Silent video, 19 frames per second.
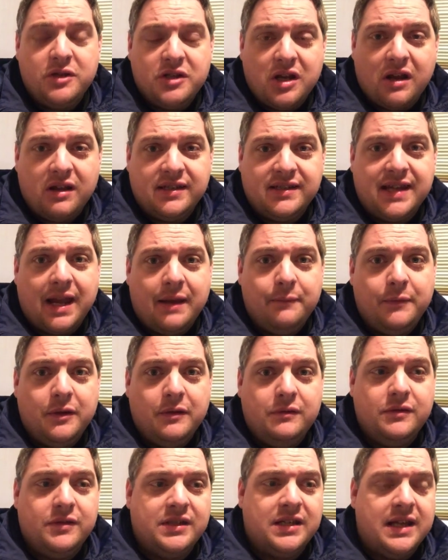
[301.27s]
Sha
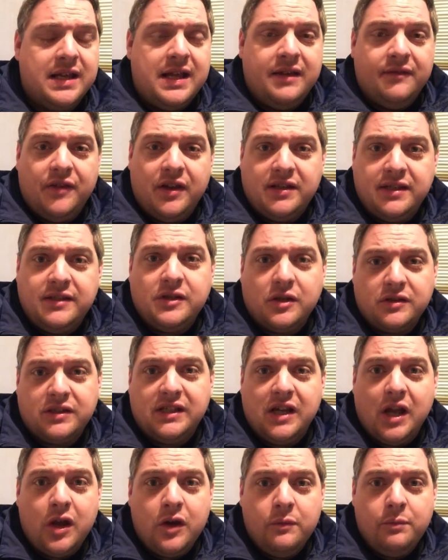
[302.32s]
Samuels versus
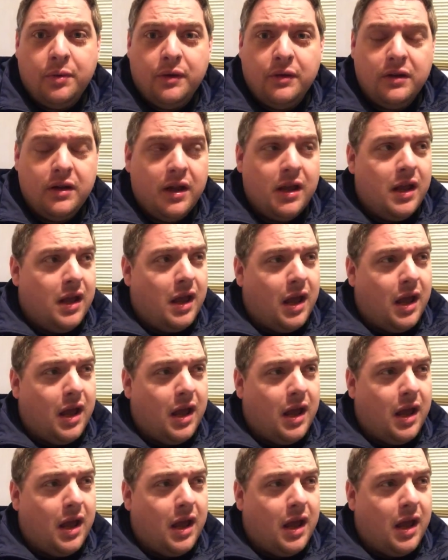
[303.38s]
Aussie Open.